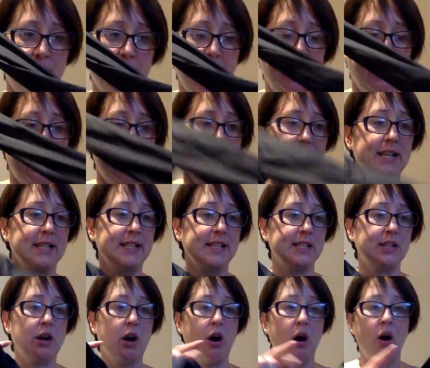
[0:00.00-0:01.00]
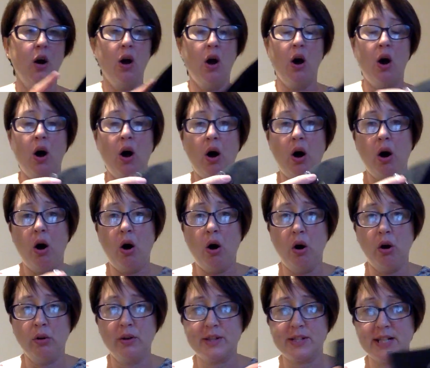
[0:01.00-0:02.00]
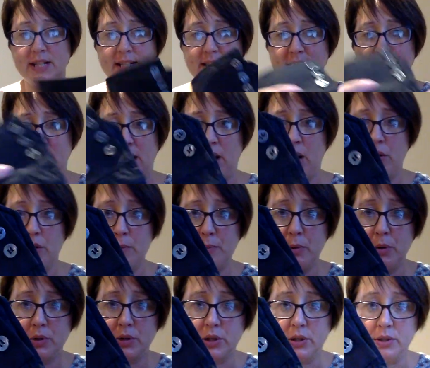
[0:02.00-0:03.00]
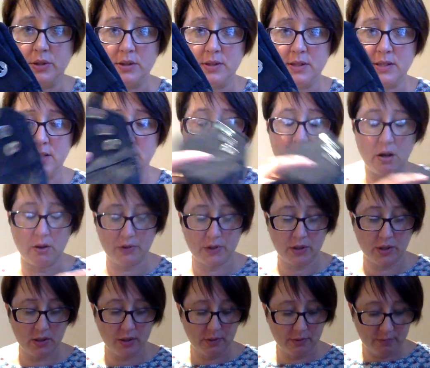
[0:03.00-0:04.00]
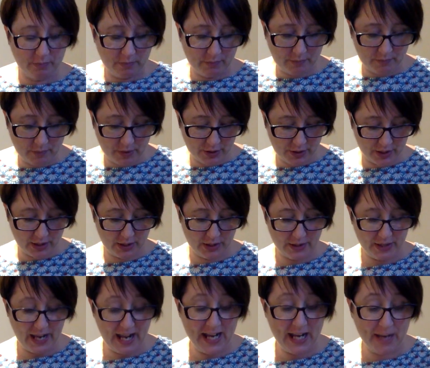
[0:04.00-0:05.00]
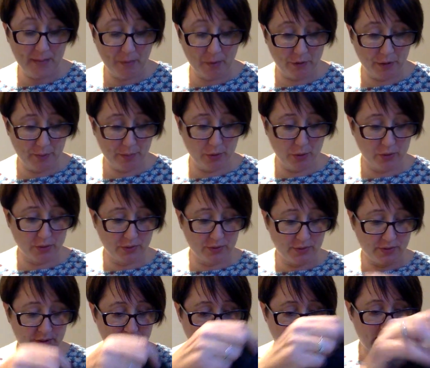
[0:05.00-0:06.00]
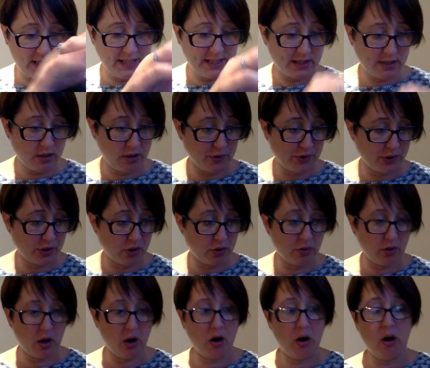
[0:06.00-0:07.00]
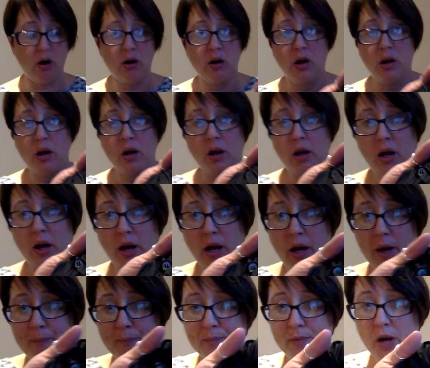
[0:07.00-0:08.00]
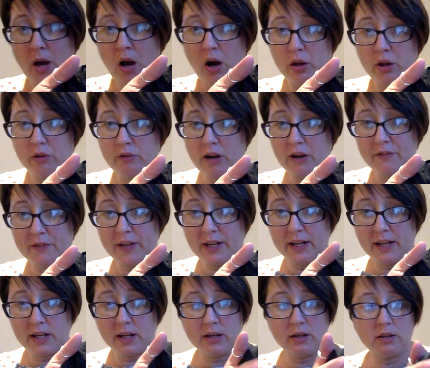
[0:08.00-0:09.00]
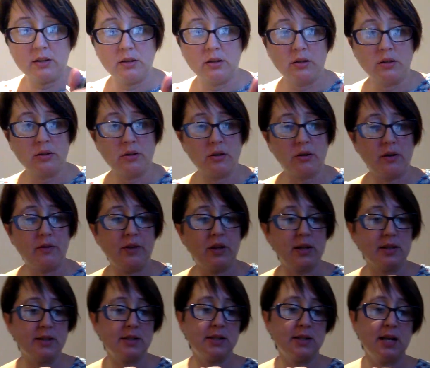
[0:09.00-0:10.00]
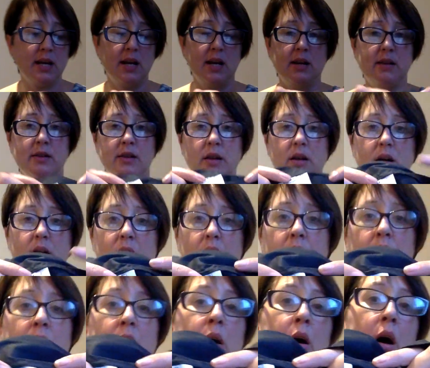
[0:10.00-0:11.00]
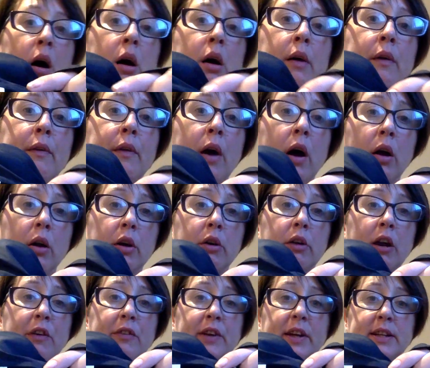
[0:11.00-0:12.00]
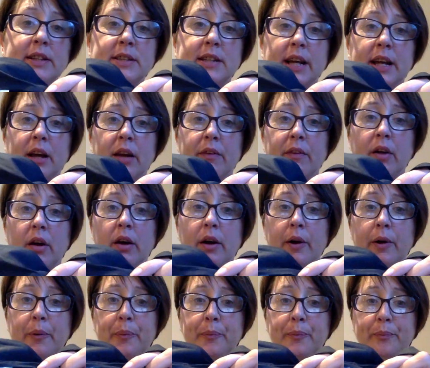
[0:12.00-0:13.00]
Really nice. It's got all the detailing on the buttons. It's got the name on the buttons, and it's also got holographic, maybe you can see it in there, the holographic sticker there.